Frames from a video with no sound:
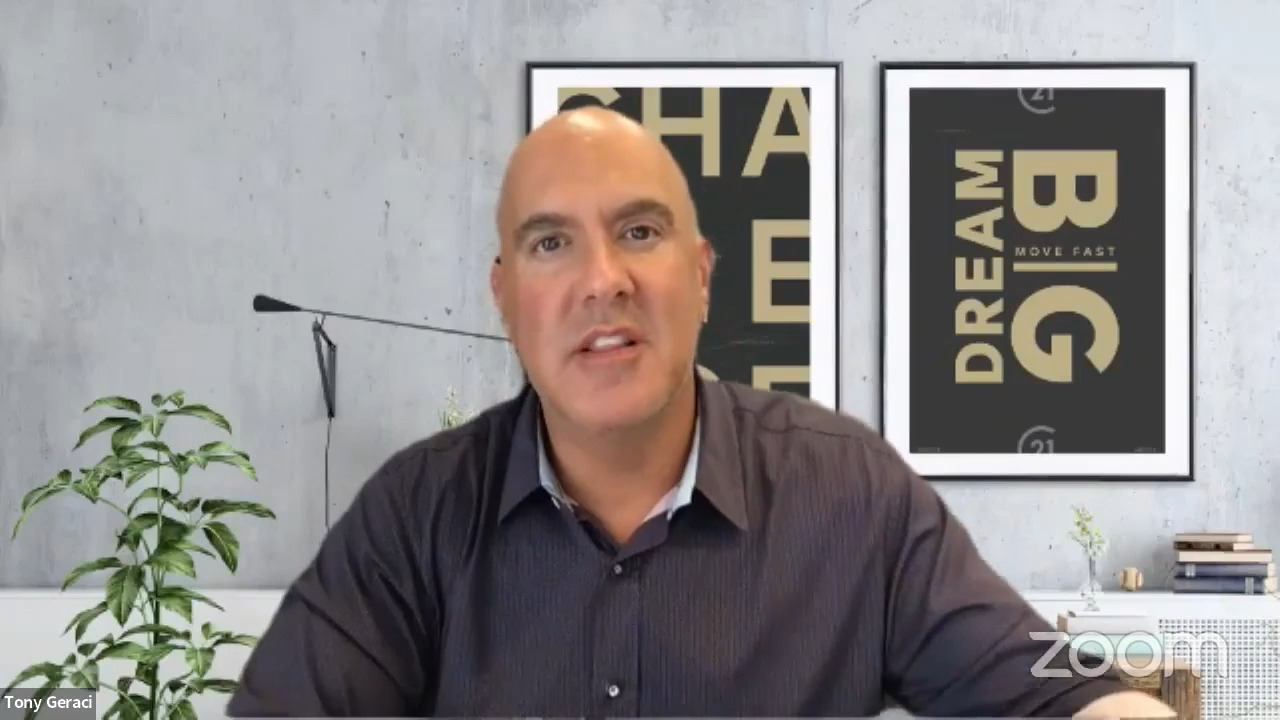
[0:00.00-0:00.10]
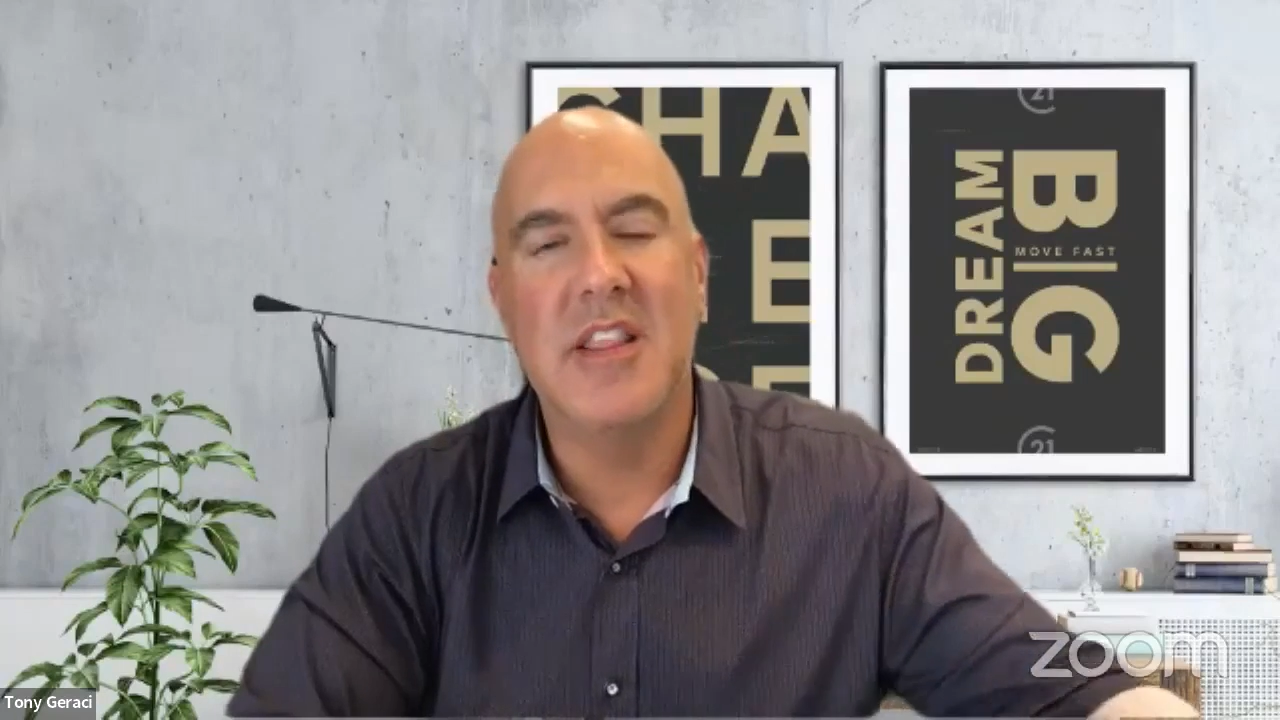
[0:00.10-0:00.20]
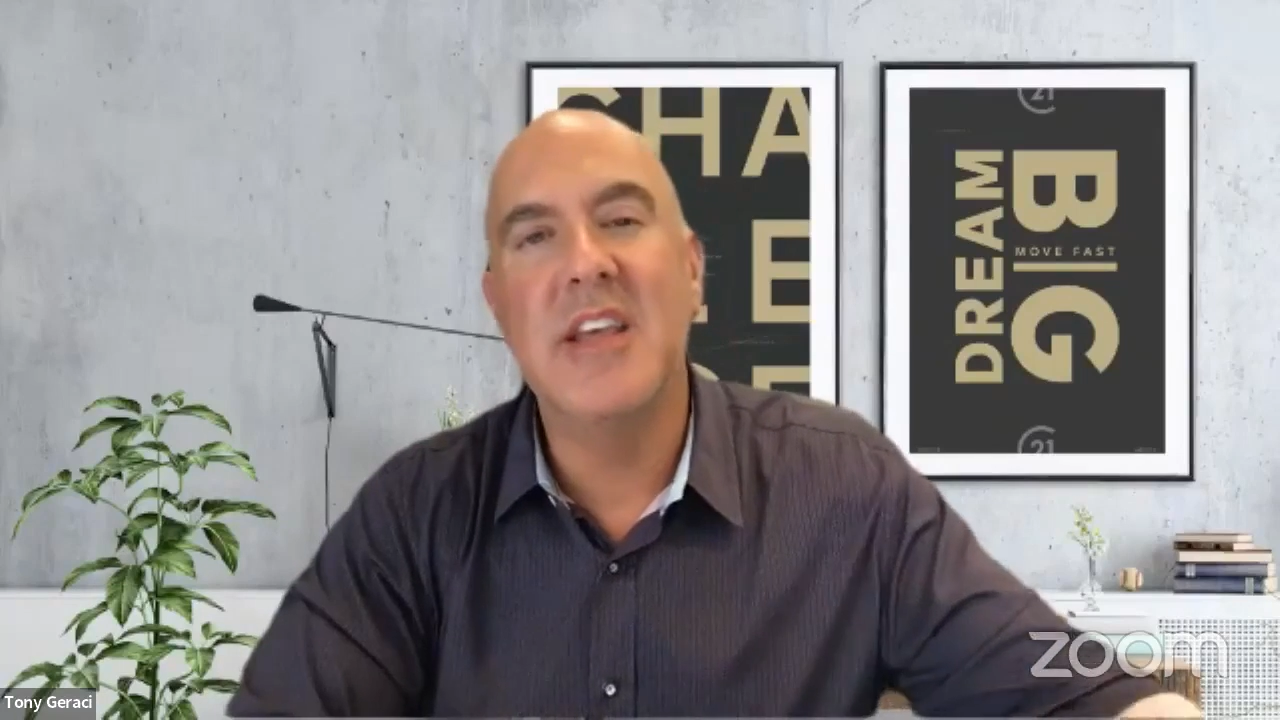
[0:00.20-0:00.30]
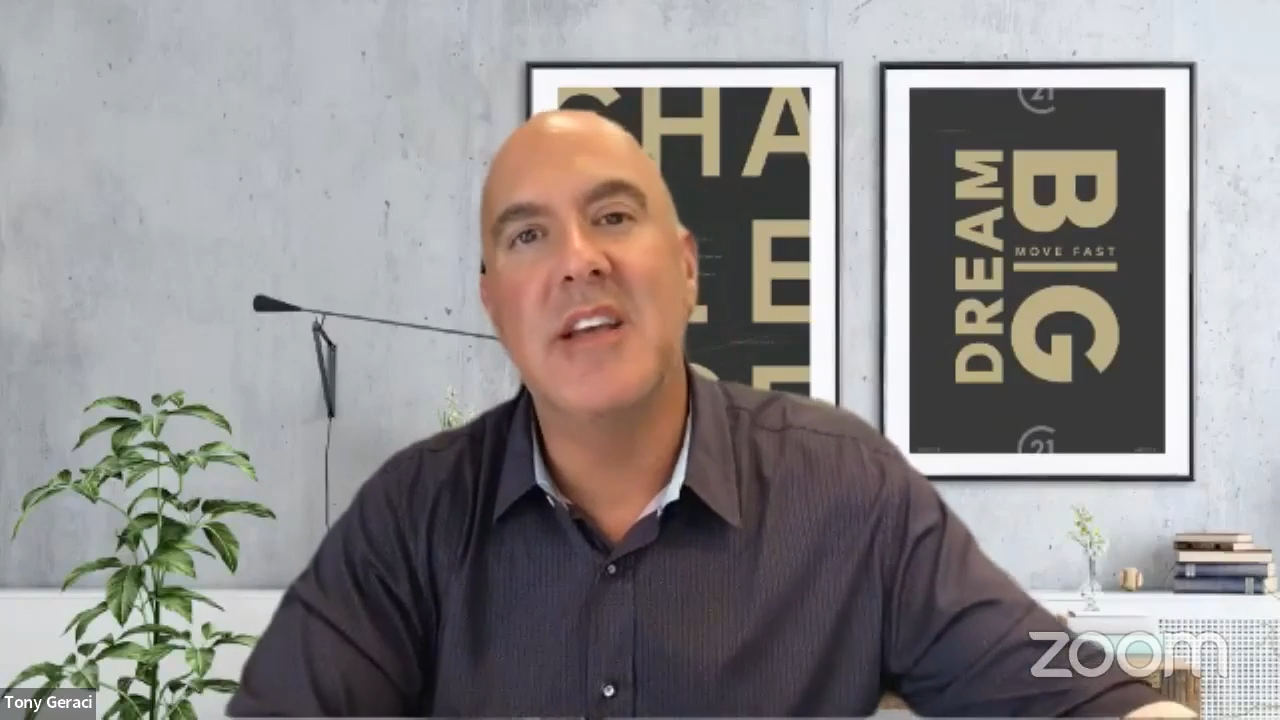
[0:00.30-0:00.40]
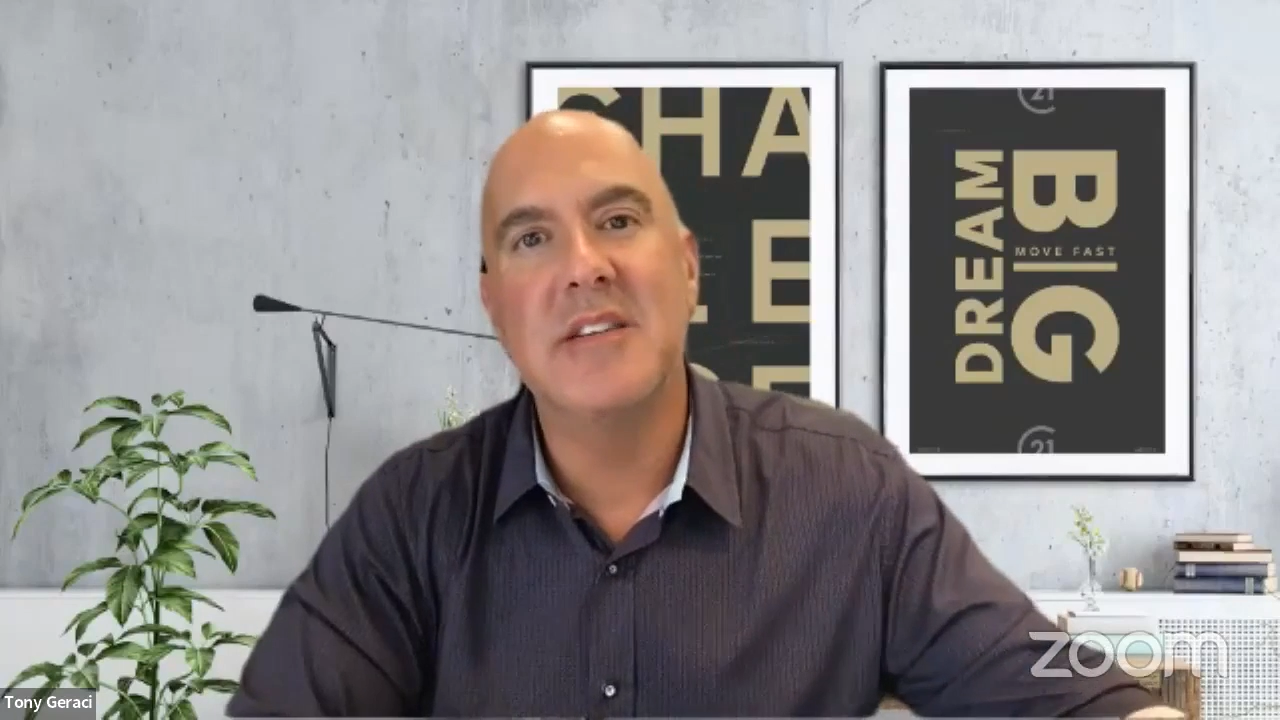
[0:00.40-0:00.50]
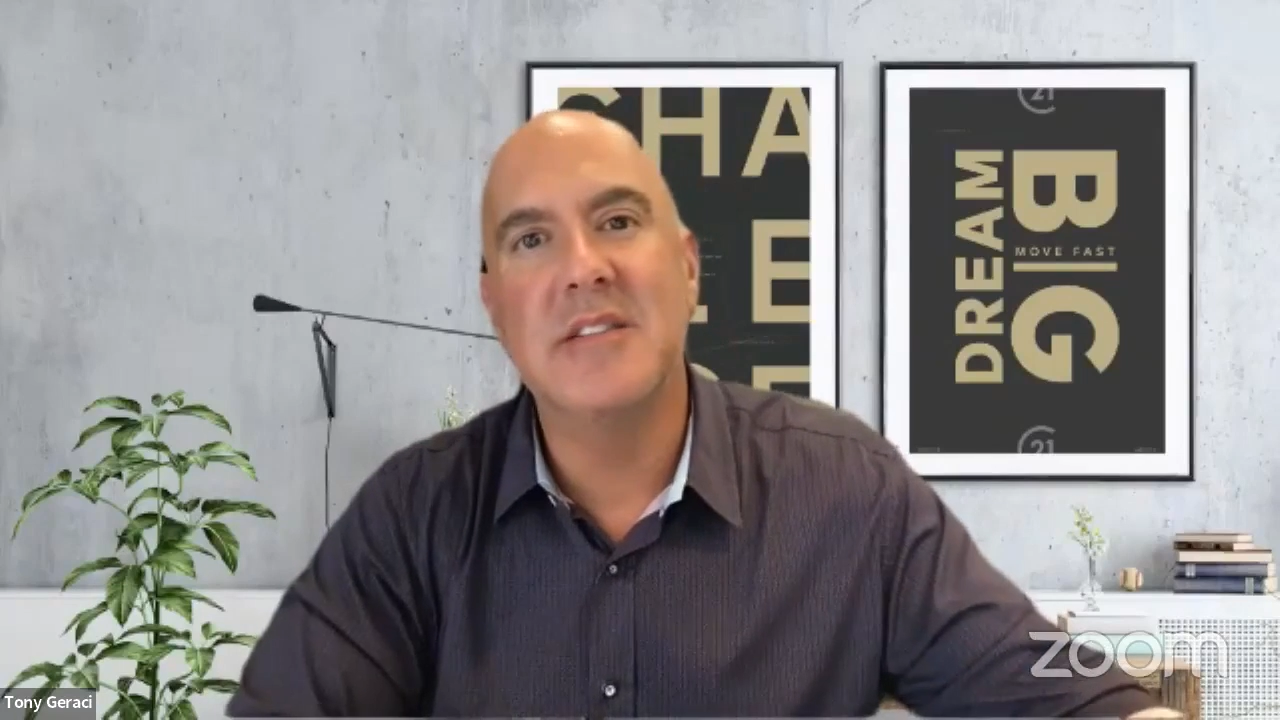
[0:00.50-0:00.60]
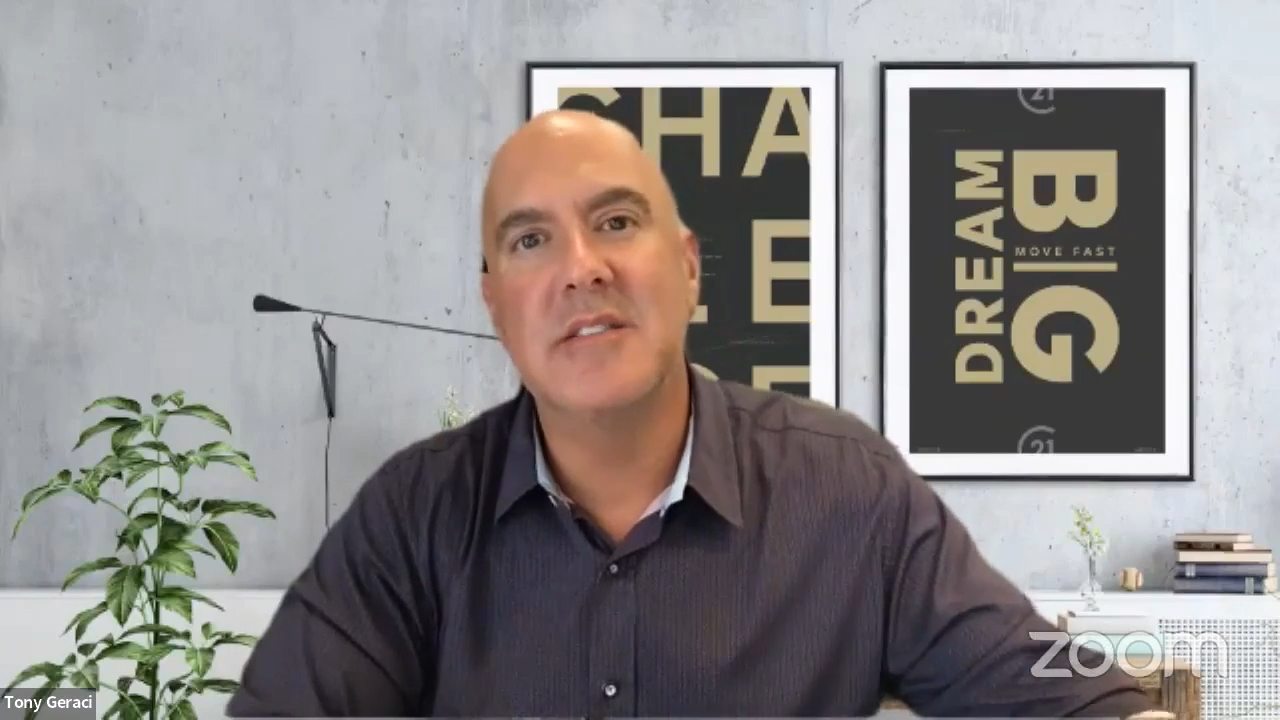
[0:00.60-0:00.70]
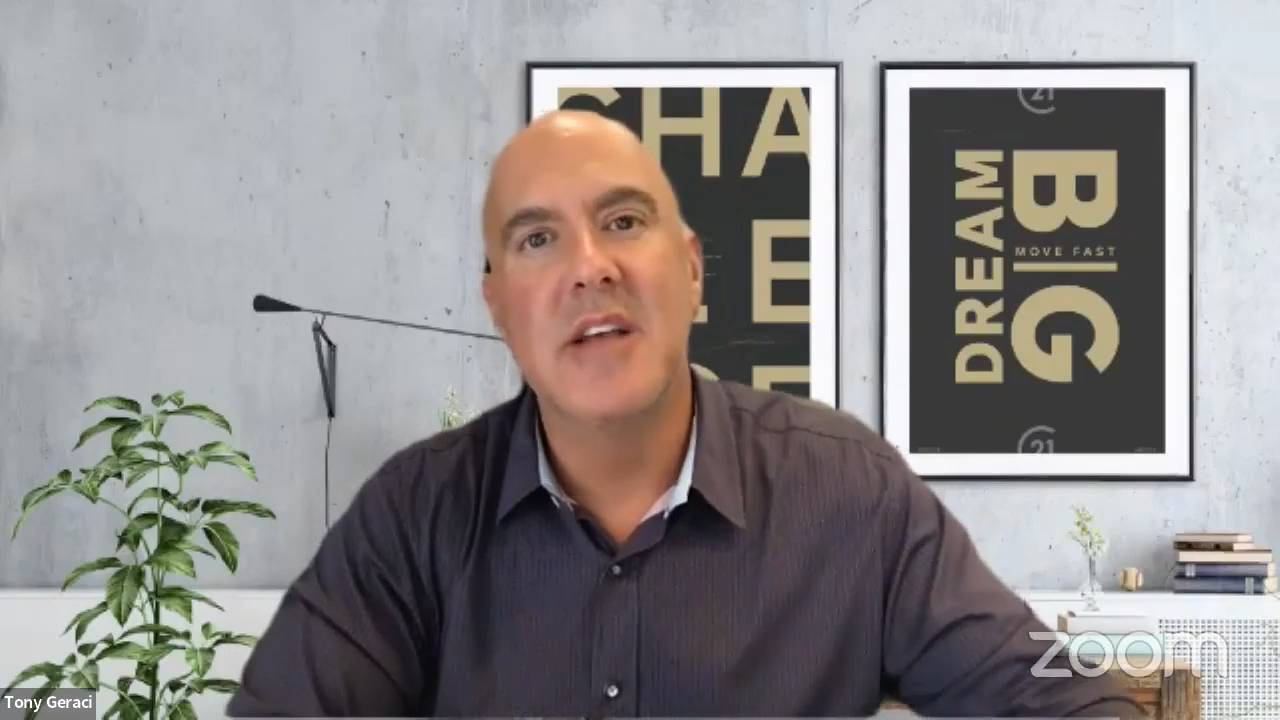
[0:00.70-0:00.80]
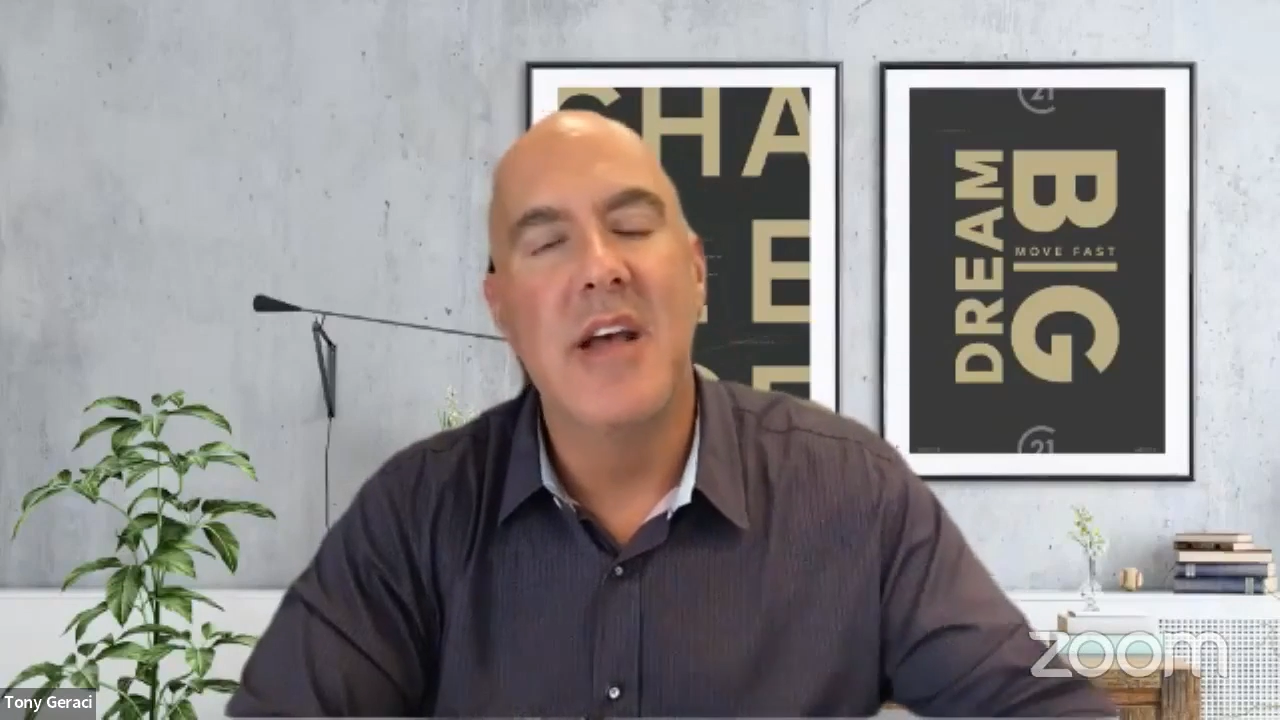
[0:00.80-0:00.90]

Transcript: things